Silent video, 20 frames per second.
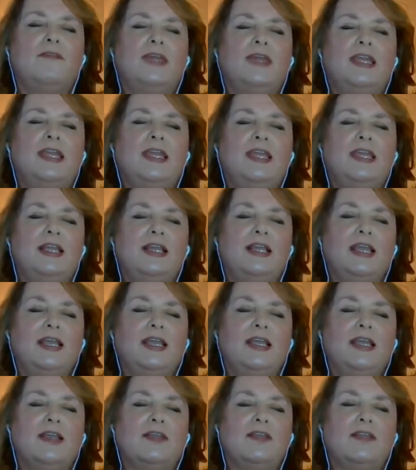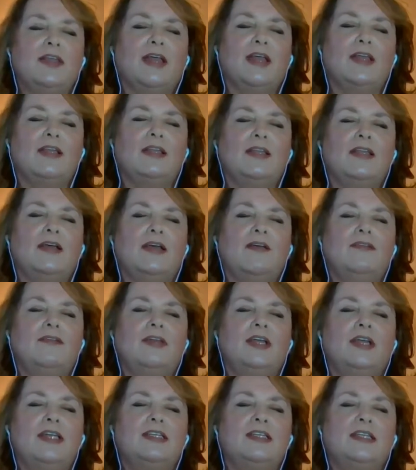feeling that love,
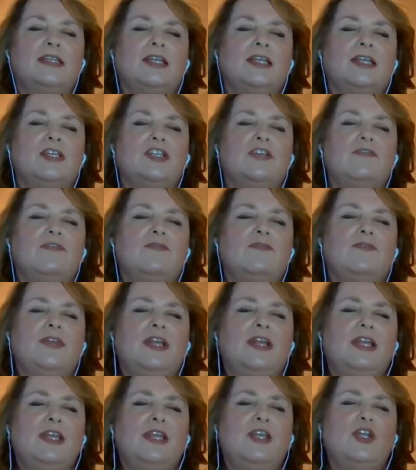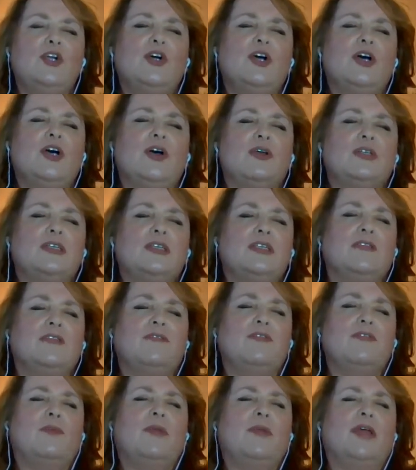light and energy, filling your heart as if
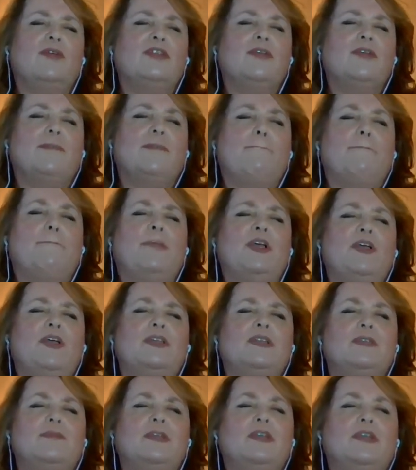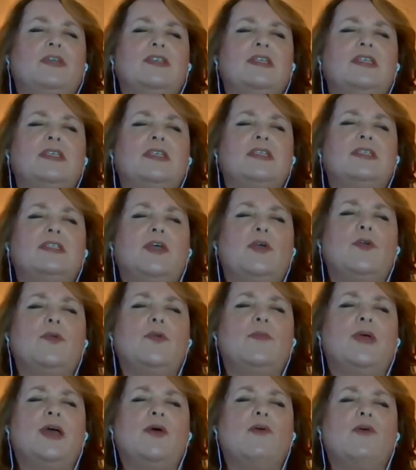you're about to burst because it's
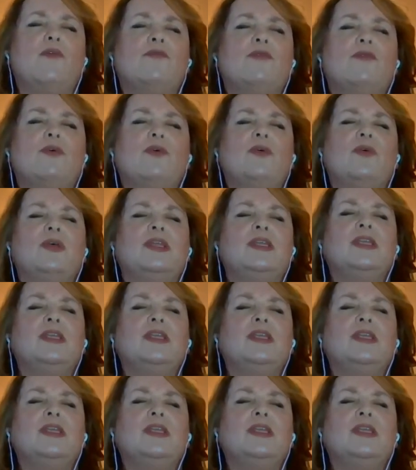so powerful.